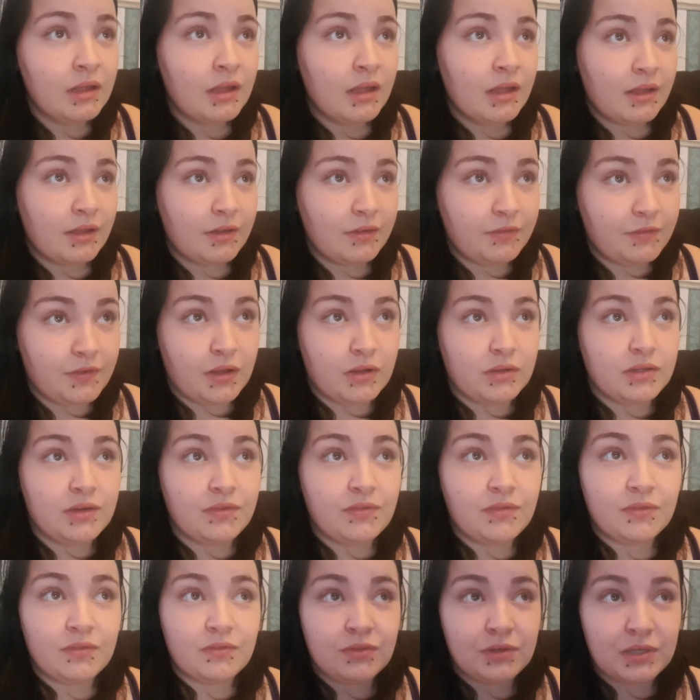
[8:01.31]
have found
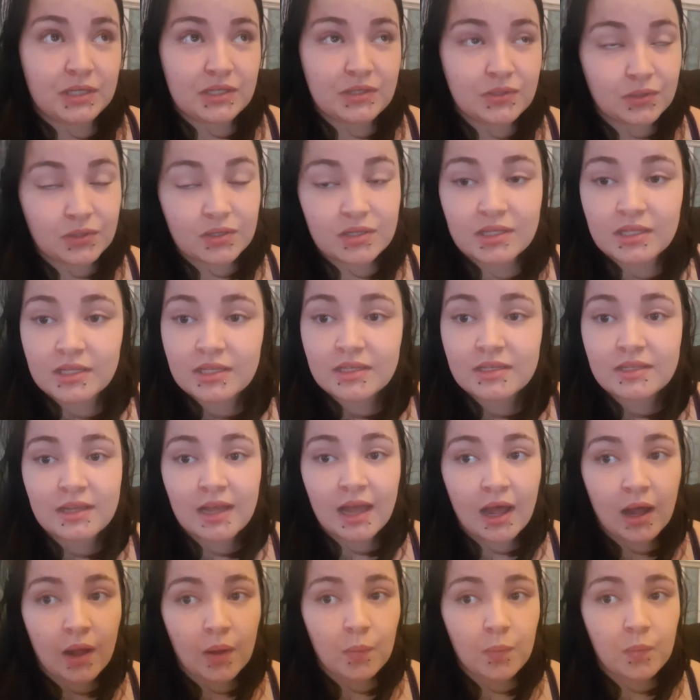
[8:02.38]
different resources to
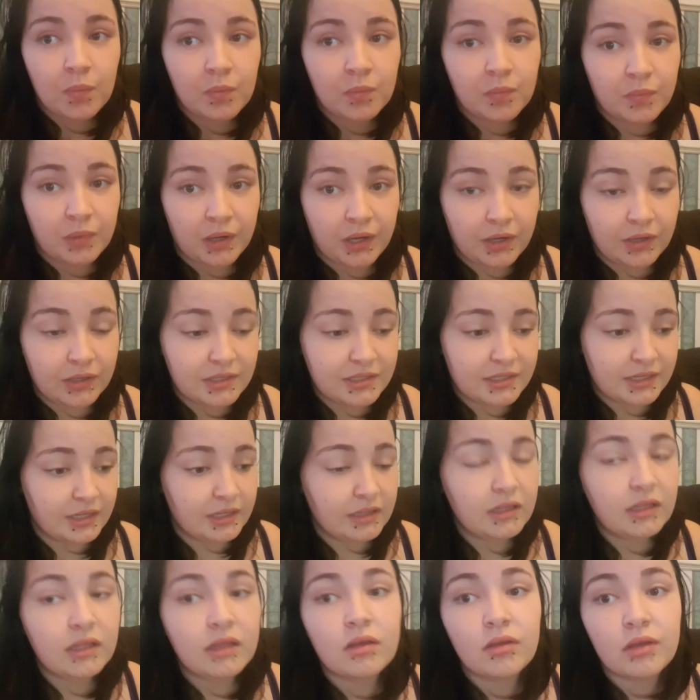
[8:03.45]
help parents in
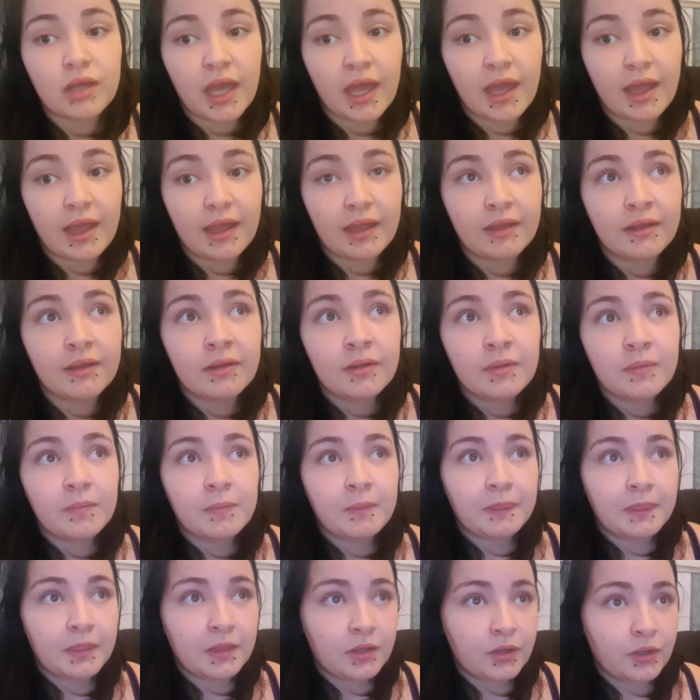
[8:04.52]
the UK
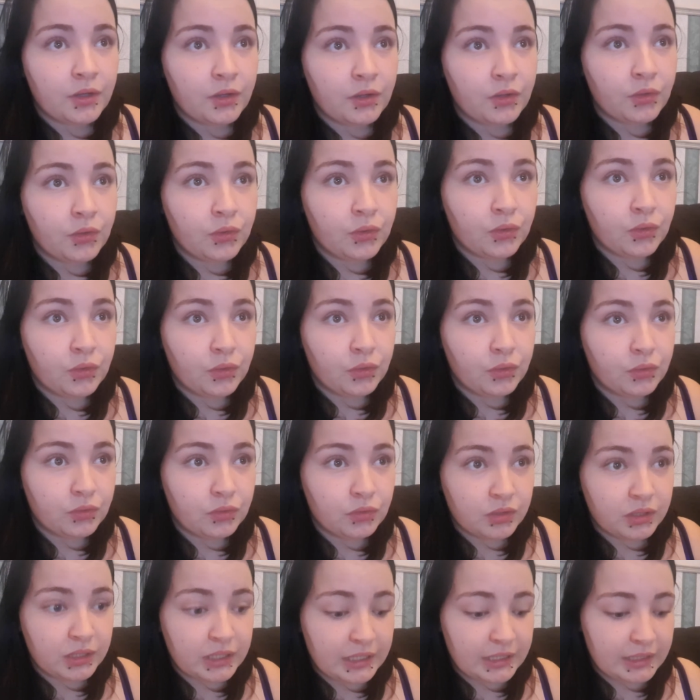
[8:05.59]
who
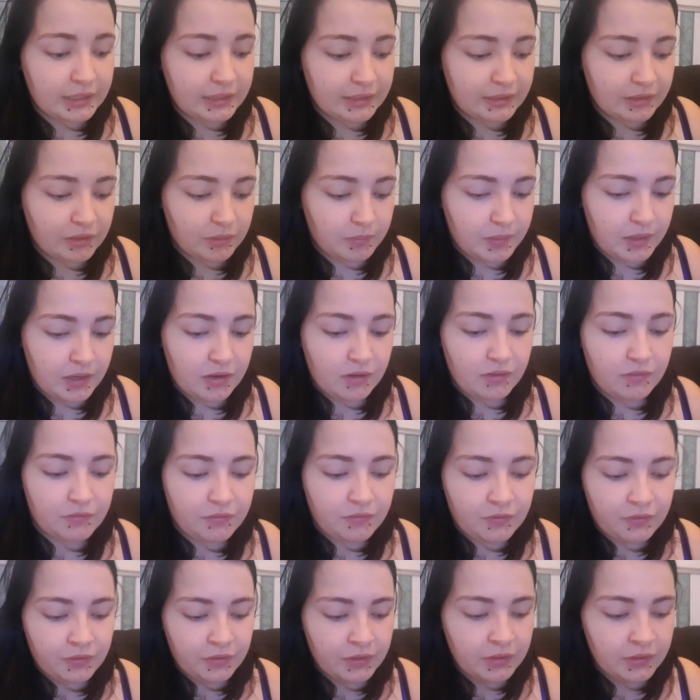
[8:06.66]
need a little bit of
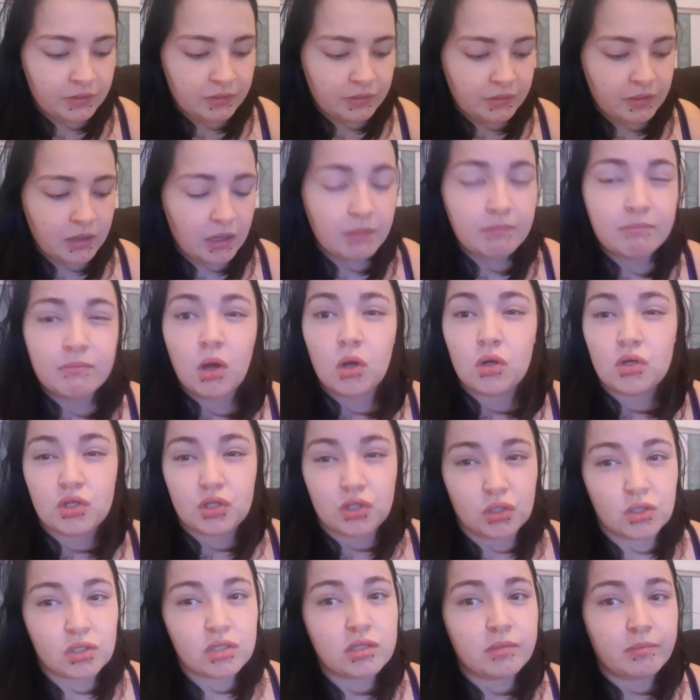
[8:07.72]

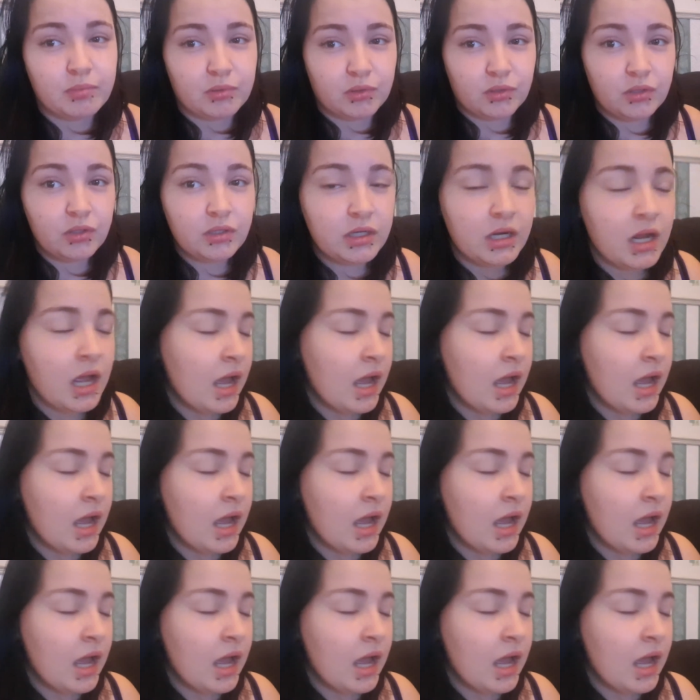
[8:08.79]
emotional support.